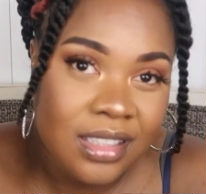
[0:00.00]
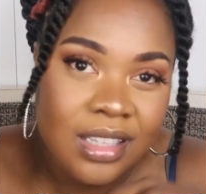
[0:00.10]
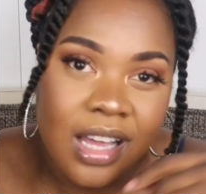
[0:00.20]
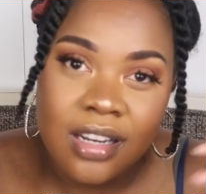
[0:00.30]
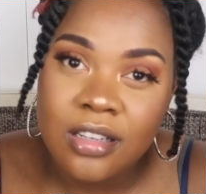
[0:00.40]
a
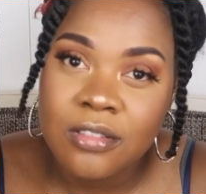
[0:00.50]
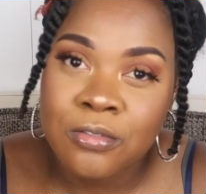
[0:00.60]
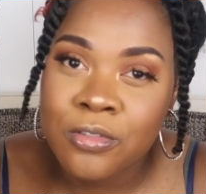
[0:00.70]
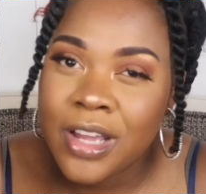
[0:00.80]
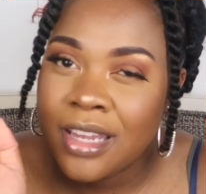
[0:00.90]
lot
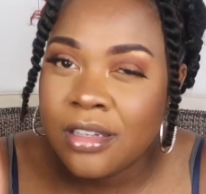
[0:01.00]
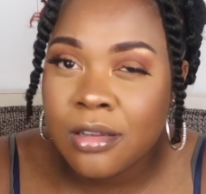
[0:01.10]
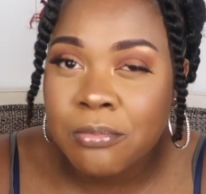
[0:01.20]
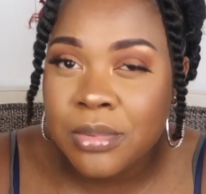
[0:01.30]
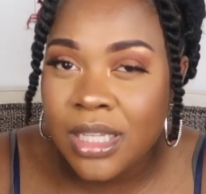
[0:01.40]
of
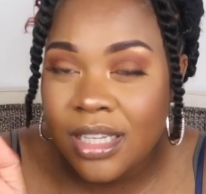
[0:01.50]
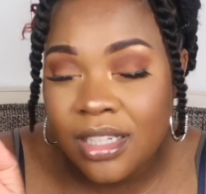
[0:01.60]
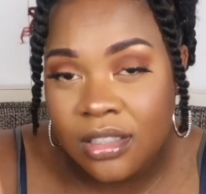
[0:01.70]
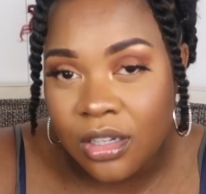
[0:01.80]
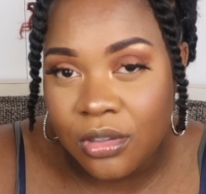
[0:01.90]
random
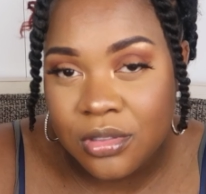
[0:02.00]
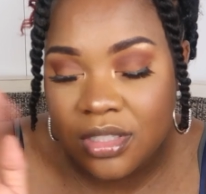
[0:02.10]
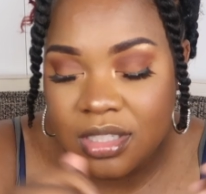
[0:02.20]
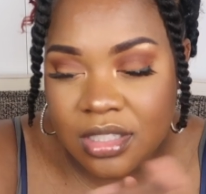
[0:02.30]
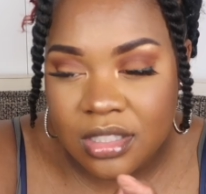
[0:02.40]
bloody
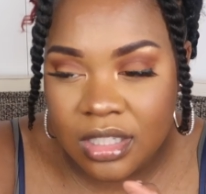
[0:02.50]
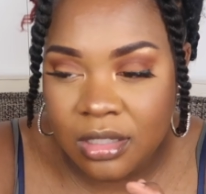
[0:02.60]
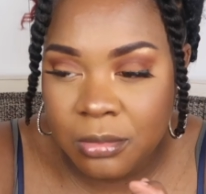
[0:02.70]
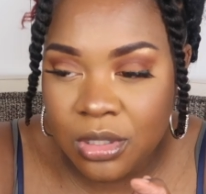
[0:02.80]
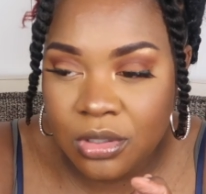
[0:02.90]
noses
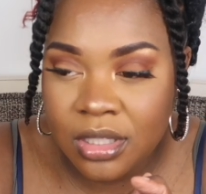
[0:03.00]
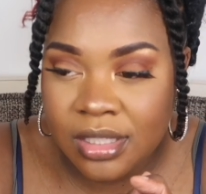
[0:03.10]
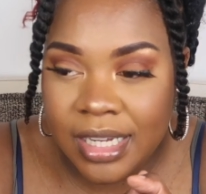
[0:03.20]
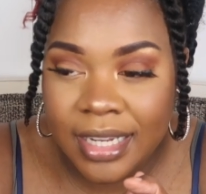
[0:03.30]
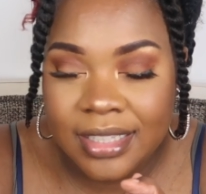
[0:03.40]
in the middle
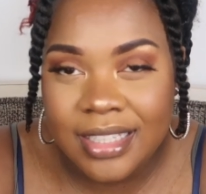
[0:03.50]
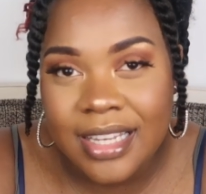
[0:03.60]
of the night.